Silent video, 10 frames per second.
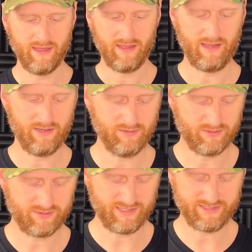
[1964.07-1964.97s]
and
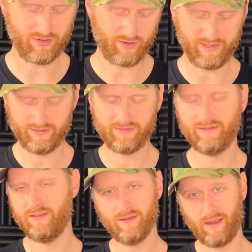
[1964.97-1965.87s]
designed.
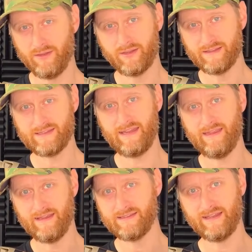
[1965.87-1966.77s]
You can see
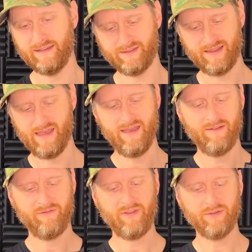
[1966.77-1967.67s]
these things
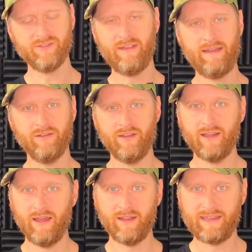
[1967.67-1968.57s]
floating around on
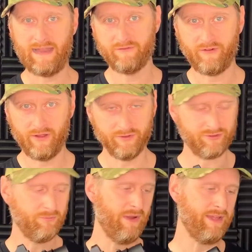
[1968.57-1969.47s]
a CAD file
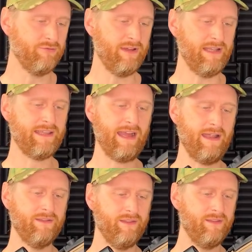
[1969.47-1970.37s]
somewhere. You really
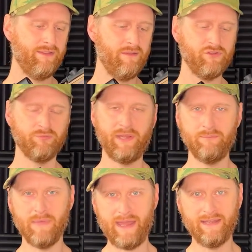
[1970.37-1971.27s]
can, that they're just
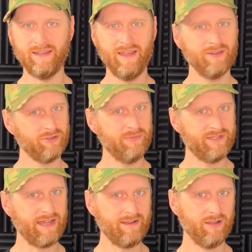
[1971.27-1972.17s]
being made. Somebody's
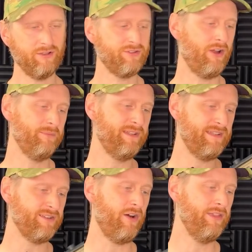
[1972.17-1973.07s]
taken a lot of time to
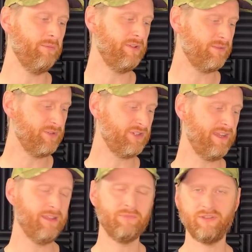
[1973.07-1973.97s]
design them and to
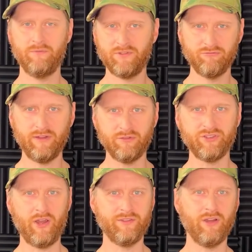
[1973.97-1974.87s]
machine them to real
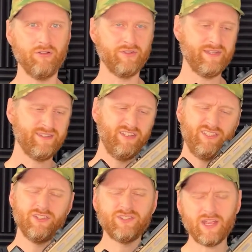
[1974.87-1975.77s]
tight tolerances that you
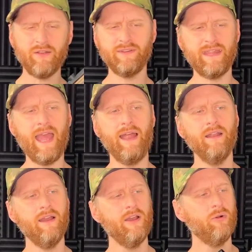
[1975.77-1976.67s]
just don't get
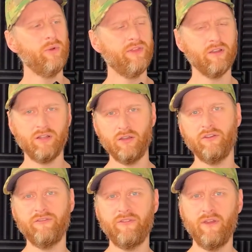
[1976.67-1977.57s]
with a lot
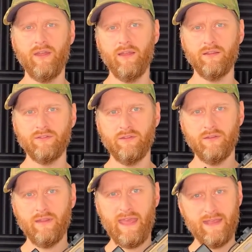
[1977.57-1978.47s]
of
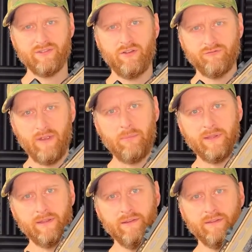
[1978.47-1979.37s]
airsoft
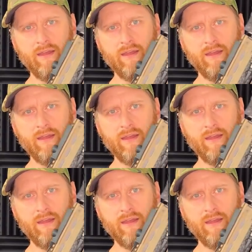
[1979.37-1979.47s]
replicas.